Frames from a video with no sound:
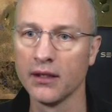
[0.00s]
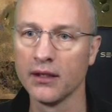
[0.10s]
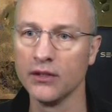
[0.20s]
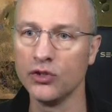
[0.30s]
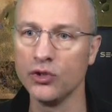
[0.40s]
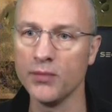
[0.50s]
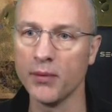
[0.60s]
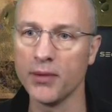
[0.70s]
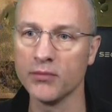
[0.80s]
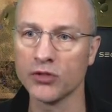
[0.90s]
the 2 metal
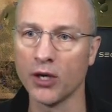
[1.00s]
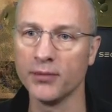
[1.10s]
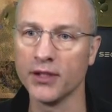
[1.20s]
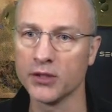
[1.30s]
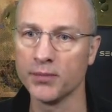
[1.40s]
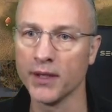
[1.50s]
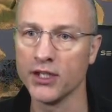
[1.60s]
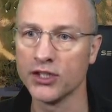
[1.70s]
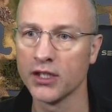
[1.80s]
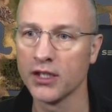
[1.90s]
beams up to this
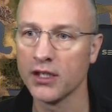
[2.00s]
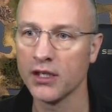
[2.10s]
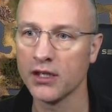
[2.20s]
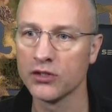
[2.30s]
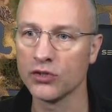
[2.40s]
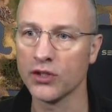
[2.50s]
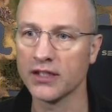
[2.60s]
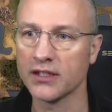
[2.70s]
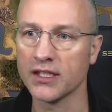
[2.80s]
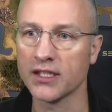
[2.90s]
bridge. So
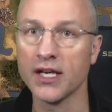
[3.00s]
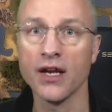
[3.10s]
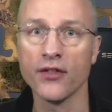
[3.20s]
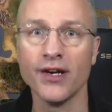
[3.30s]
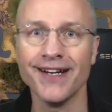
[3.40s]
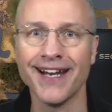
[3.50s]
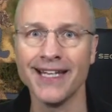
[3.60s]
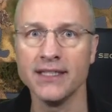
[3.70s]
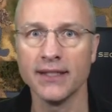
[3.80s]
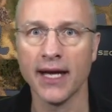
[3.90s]
that's just another
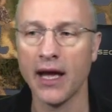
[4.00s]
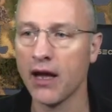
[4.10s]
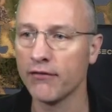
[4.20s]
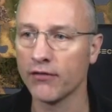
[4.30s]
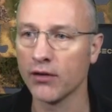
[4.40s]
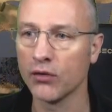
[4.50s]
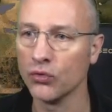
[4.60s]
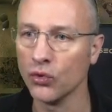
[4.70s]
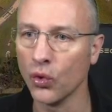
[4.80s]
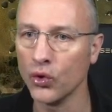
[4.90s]
nice to have
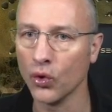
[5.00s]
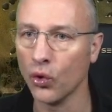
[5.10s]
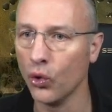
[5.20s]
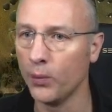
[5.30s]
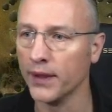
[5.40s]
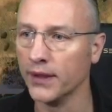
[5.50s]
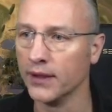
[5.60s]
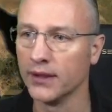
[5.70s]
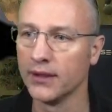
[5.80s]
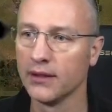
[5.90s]
road open.
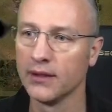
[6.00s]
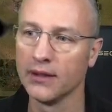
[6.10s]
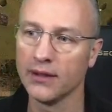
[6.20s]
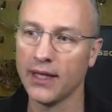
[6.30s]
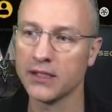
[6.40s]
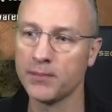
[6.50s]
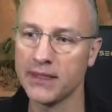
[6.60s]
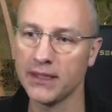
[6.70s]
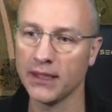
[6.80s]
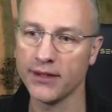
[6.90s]
That's
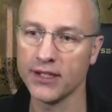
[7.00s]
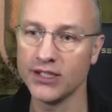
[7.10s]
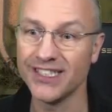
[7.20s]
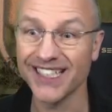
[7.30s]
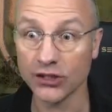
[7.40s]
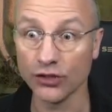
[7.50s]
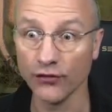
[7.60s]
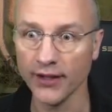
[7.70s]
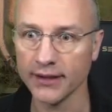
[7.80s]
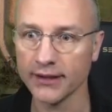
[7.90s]
basically the gist of
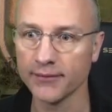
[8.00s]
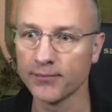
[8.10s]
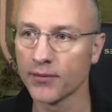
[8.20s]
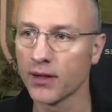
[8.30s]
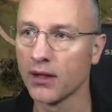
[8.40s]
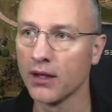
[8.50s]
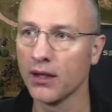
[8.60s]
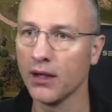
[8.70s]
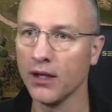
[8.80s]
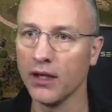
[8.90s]
it.
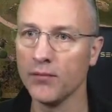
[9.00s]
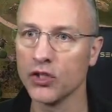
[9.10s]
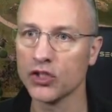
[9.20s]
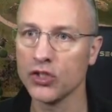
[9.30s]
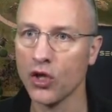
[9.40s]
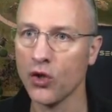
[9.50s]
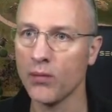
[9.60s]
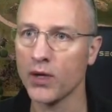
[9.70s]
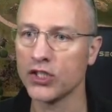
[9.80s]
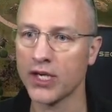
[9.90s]
There's not
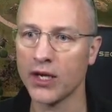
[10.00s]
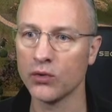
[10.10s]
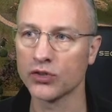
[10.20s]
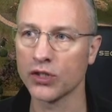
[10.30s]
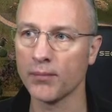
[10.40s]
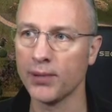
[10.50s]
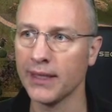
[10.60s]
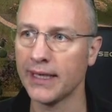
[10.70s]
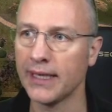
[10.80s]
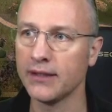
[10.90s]
much else
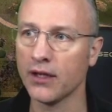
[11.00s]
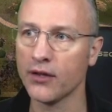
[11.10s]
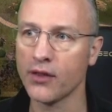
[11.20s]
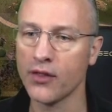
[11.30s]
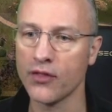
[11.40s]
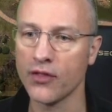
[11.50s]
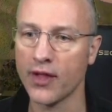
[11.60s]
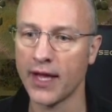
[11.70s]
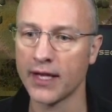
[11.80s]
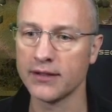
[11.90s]
planned other than
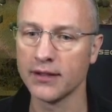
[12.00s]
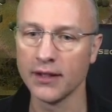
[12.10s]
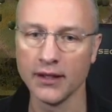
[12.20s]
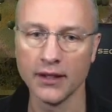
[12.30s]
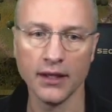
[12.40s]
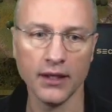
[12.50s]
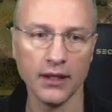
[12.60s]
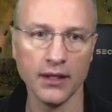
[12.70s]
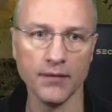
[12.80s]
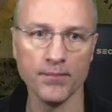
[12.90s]
that.
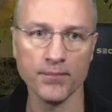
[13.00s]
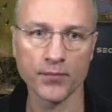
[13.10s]
We've